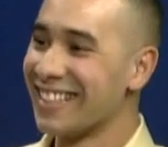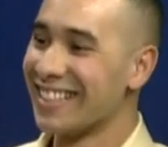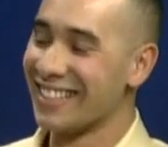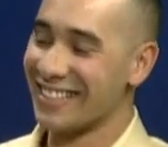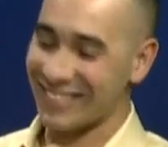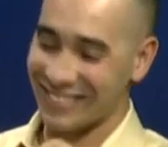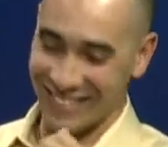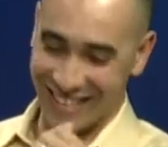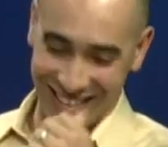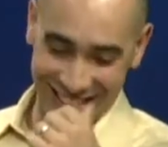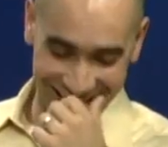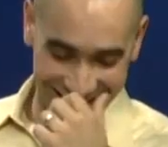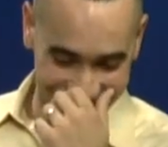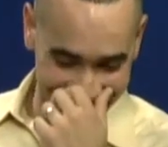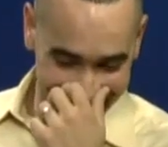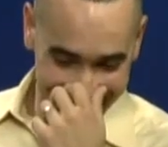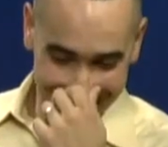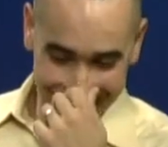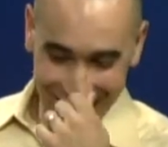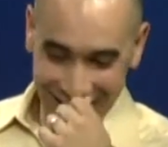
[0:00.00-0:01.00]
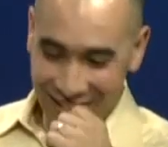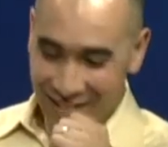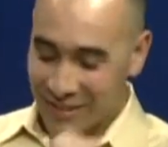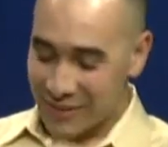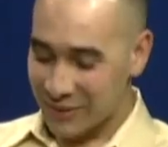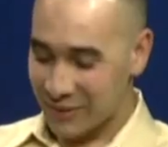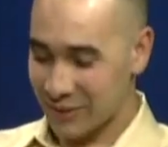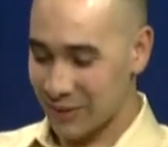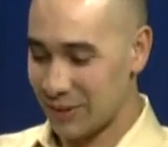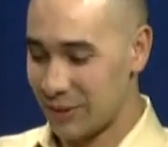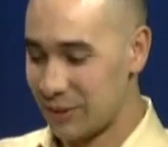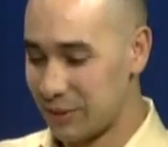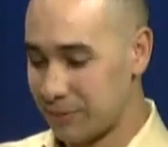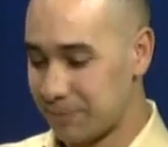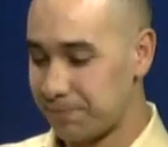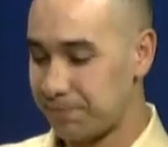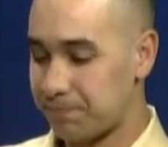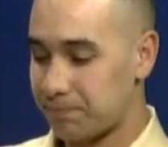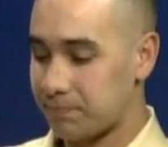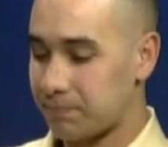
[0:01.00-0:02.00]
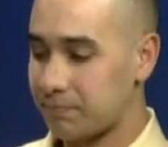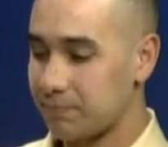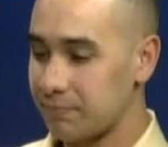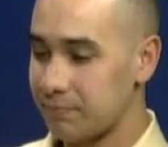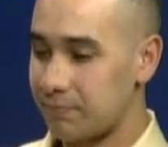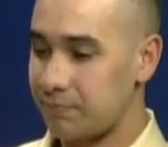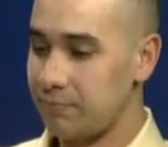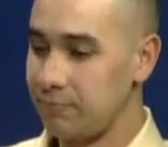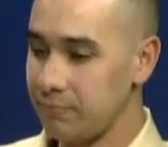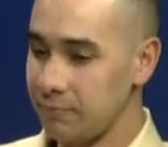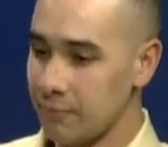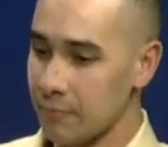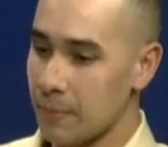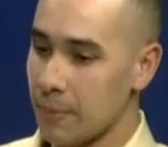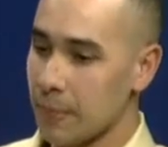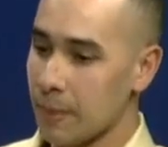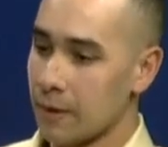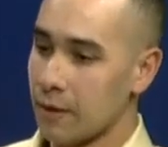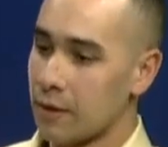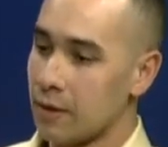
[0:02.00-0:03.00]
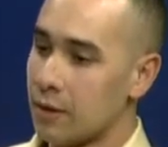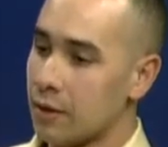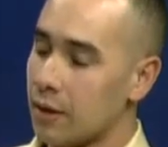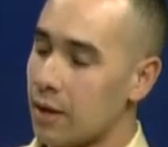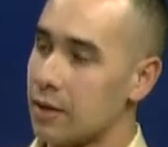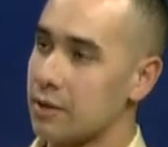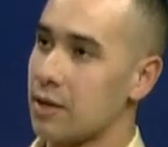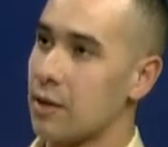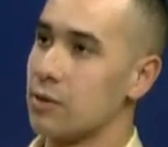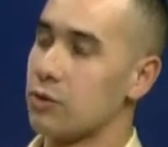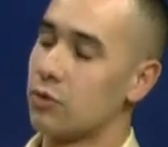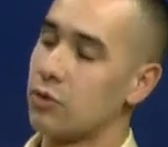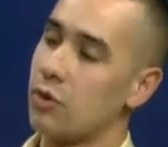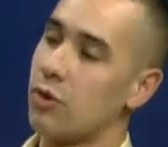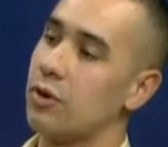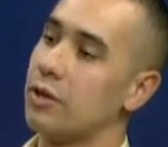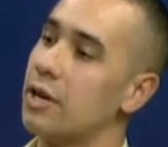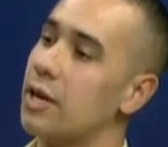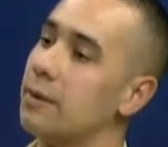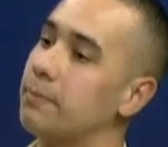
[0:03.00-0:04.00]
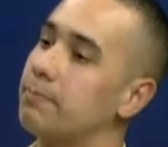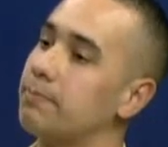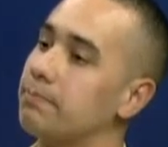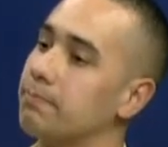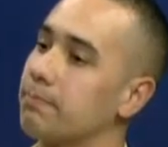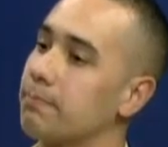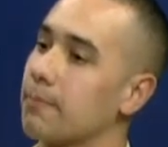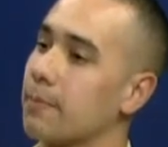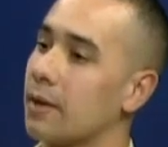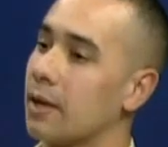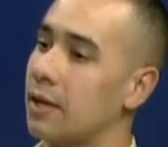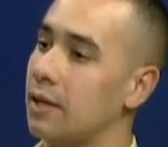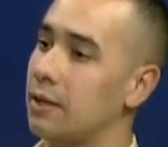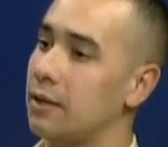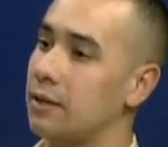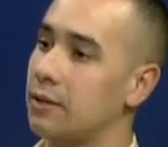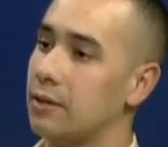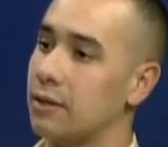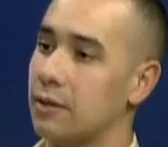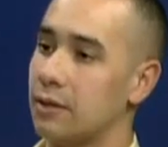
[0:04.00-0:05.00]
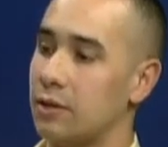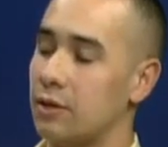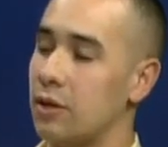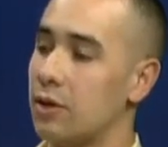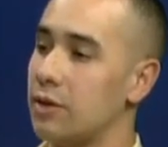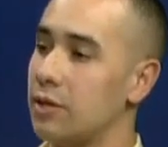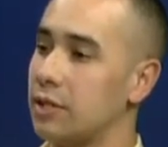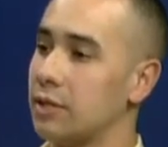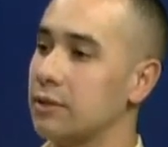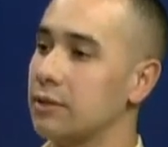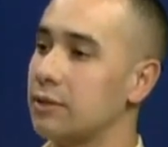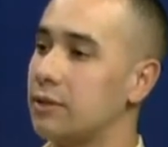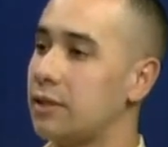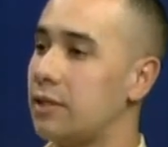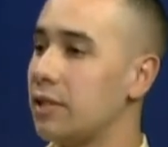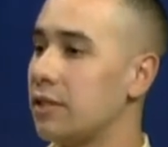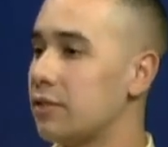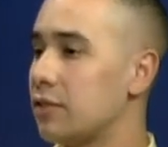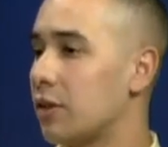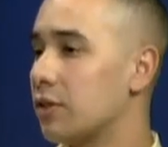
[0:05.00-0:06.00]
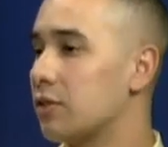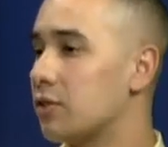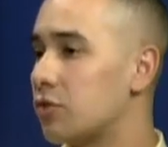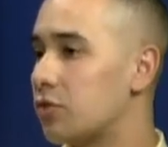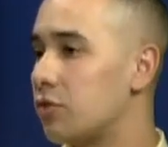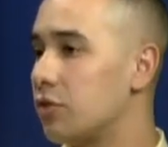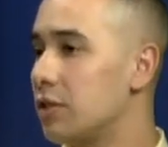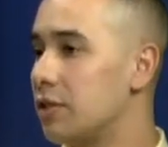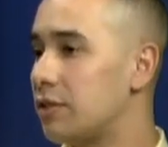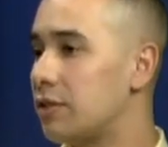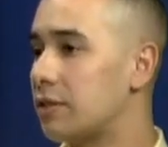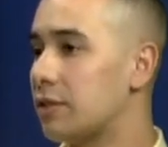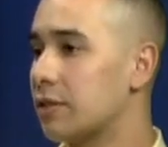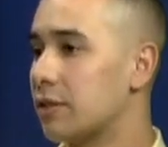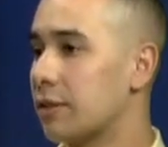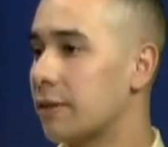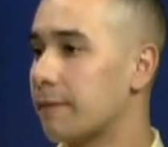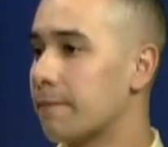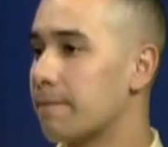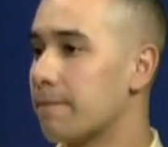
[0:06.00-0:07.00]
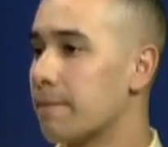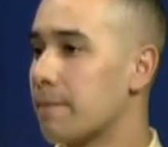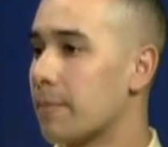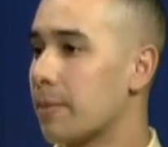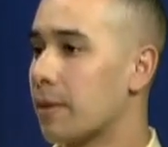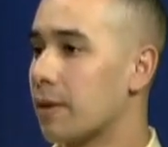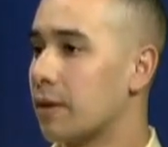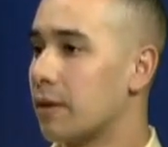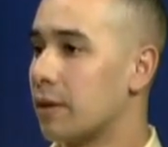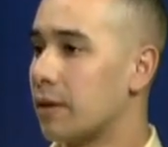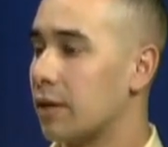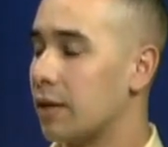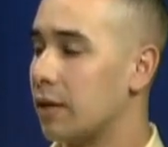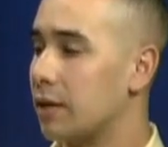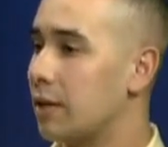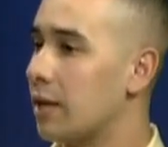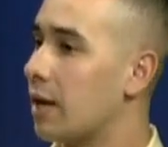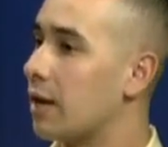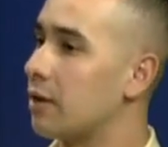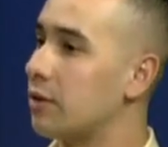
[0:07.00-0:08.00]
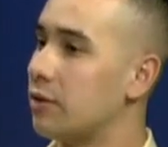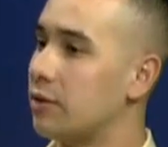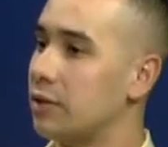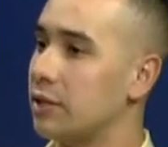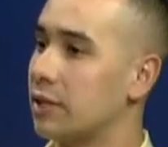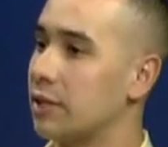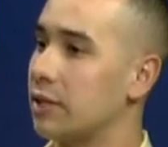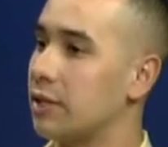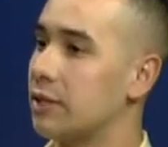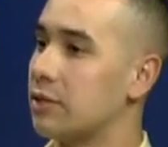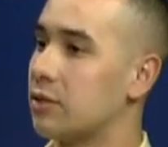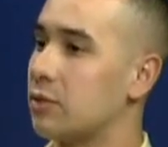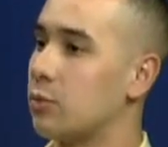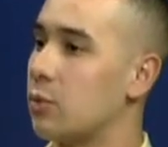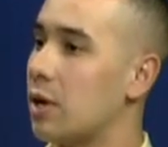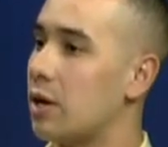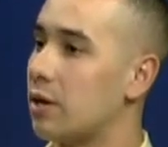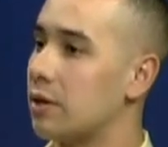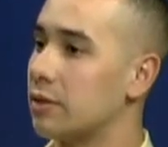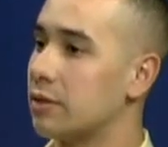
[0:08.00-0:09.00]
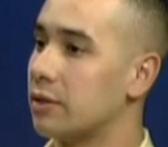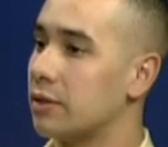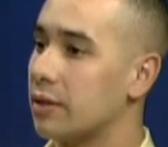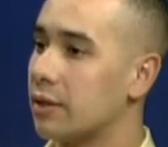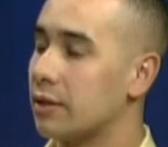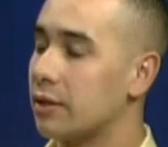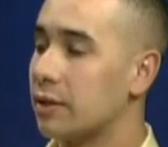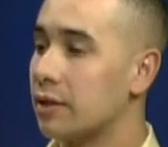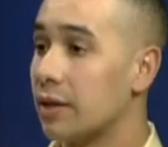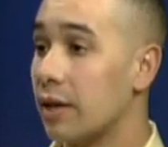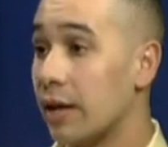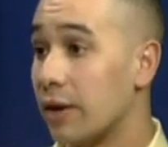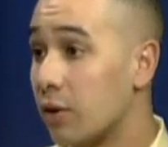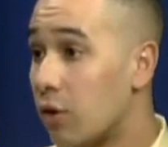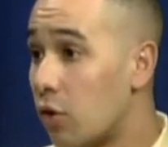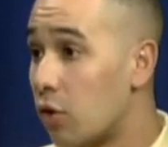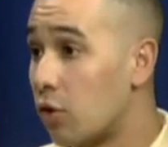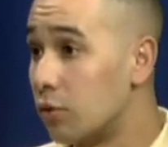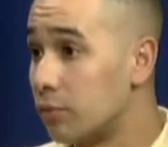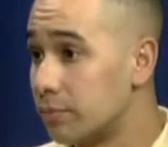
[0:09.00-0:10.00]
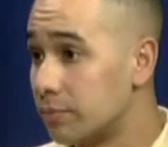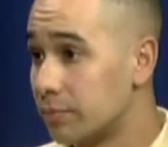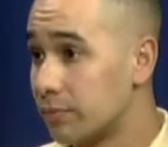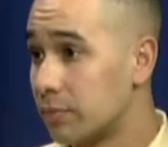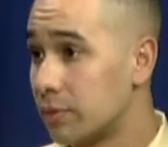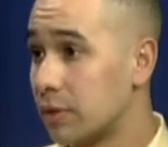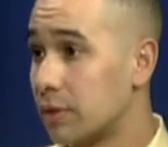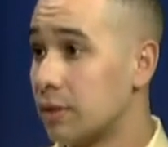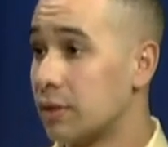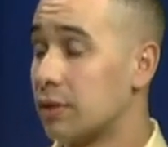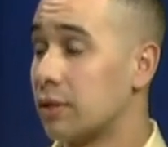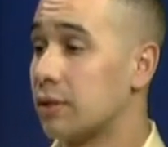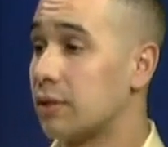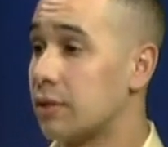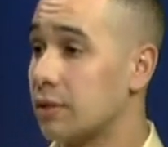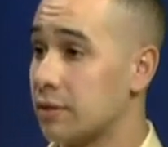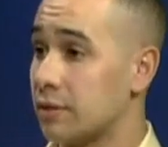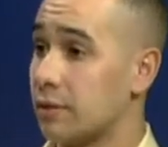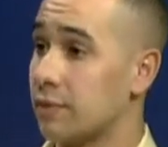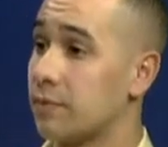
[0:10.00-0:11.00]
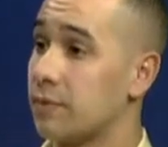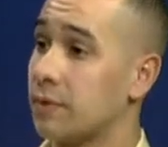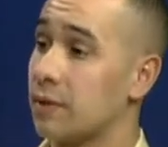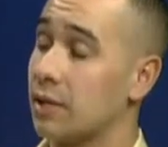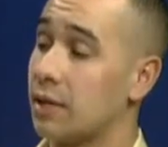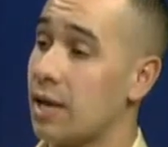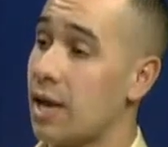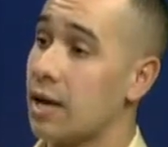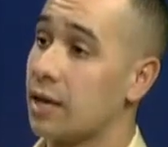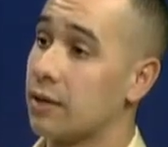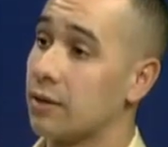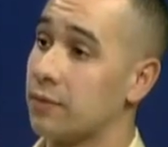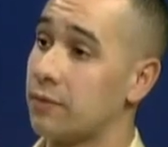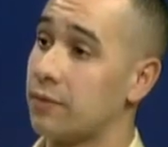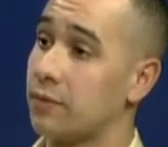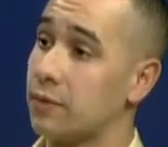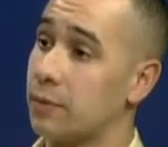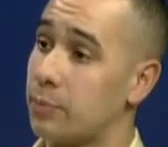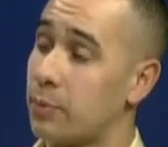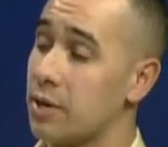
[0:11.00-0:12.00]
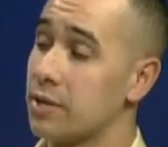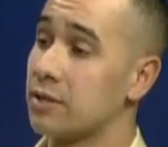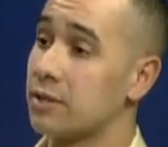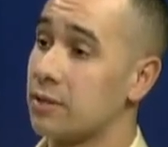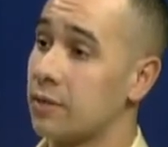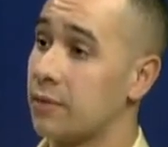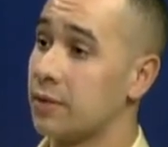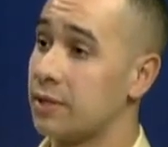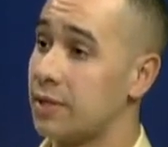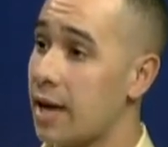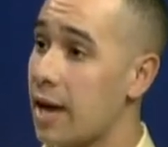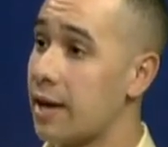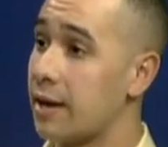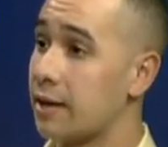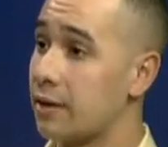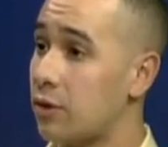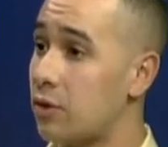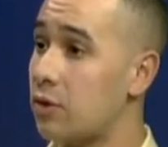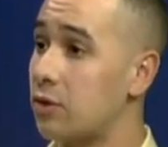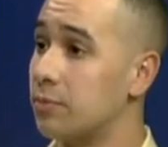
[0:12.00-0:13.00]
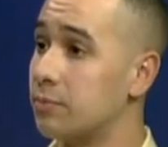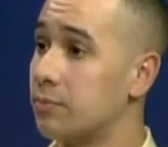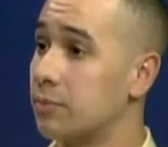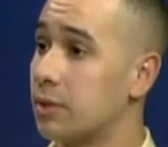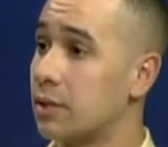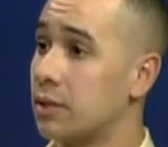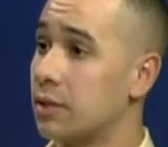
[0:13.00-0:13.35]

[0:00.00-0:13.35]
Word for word: that's right. So as I was growing up and learning things on the streets yeah. and not learning it as well at home because of the lack of the presence of a dad at home, yeah.